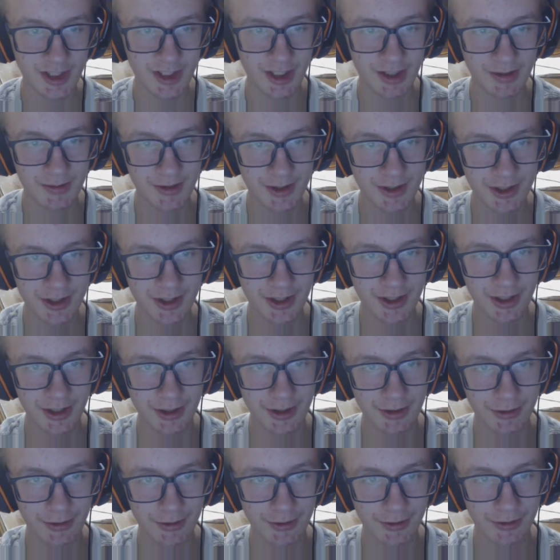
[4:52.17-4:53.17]
I'm just gonna
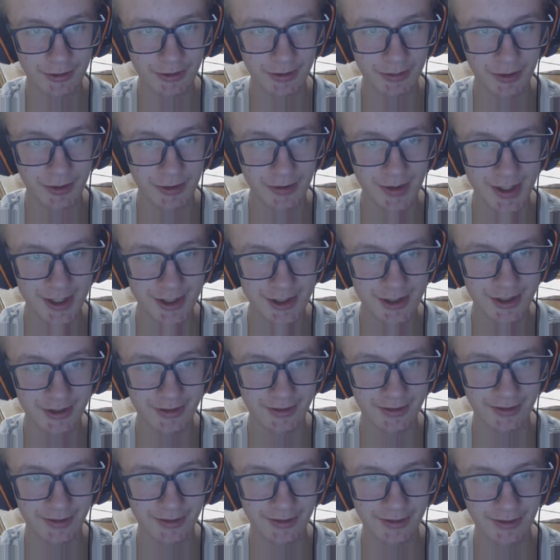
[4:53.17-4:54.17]
go through some
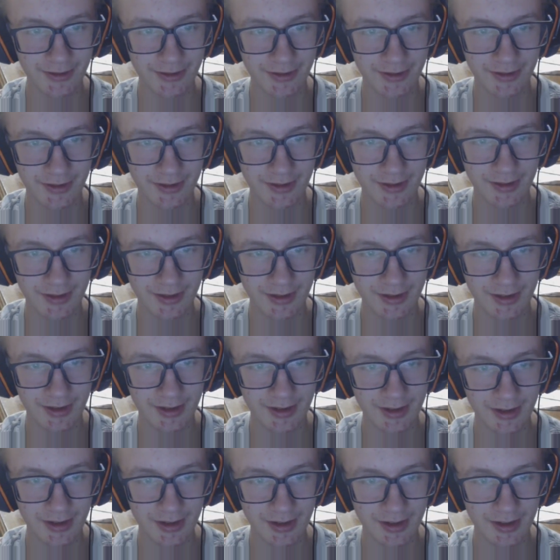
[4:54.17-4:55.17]
questions
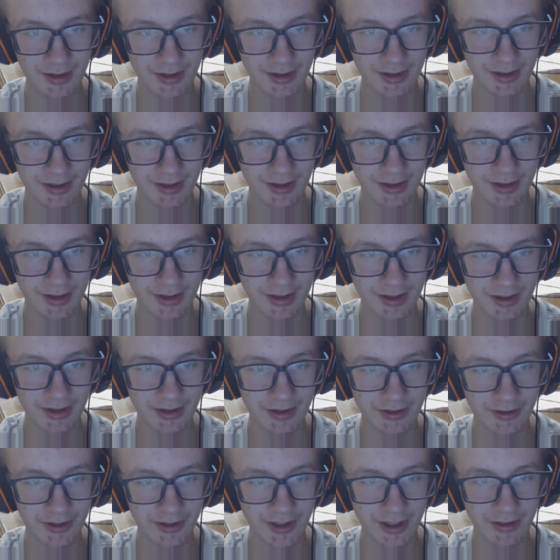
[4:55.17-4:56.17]

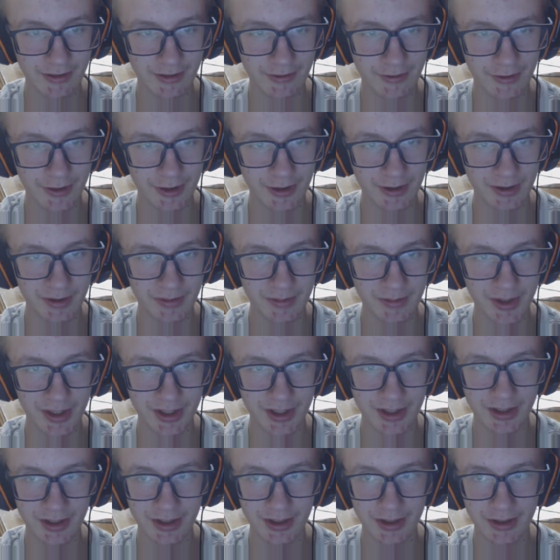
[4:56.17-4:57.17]
aside from
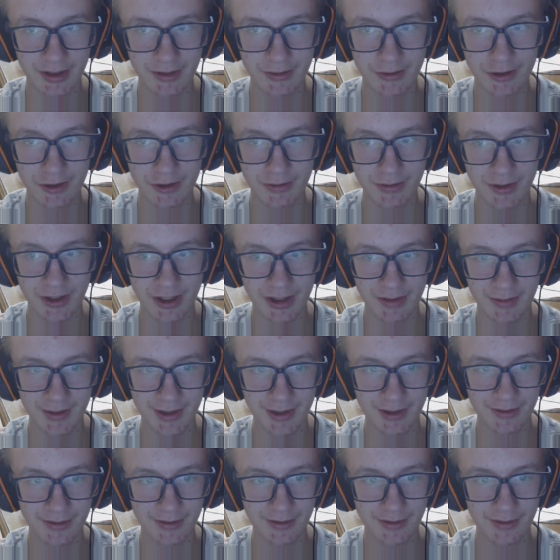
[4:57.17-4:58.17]
YouTube
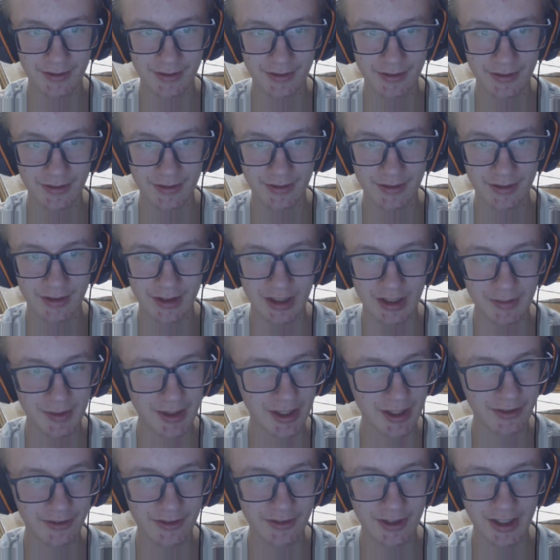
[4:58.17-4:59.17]
comments. I mean,
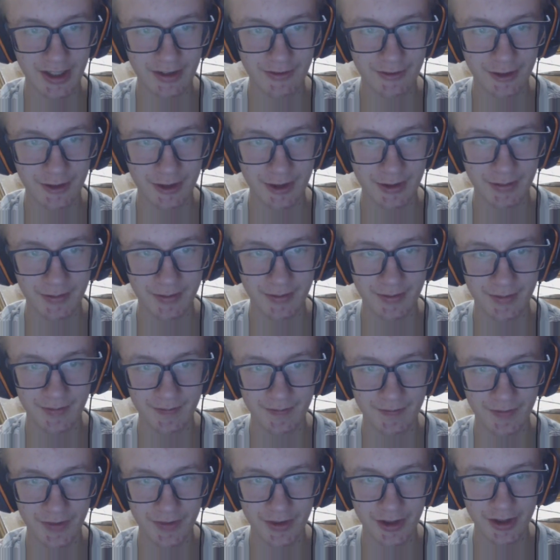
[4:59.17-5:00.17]
aside from
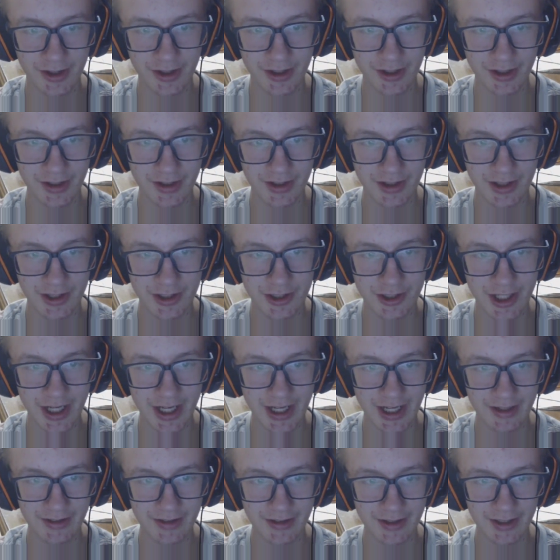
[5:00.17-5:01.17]
the
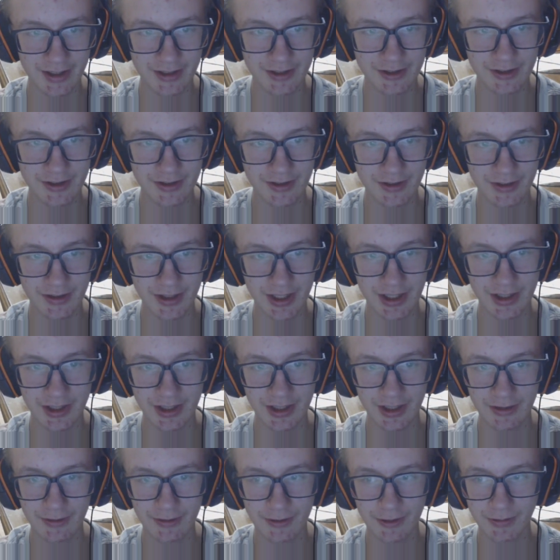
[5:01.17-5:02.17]
chat, like in the
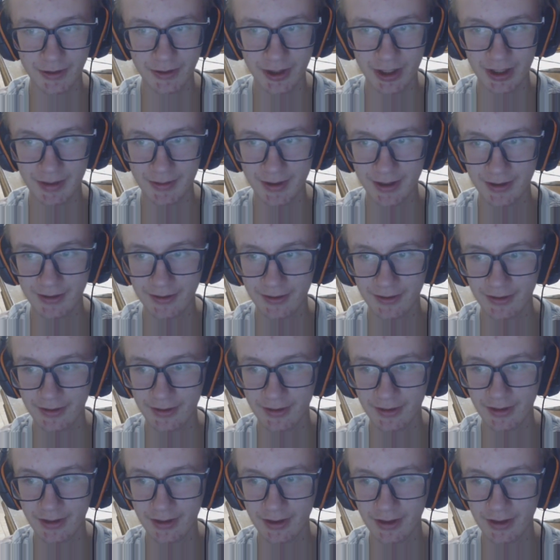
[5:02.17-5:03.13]
YouTube comments.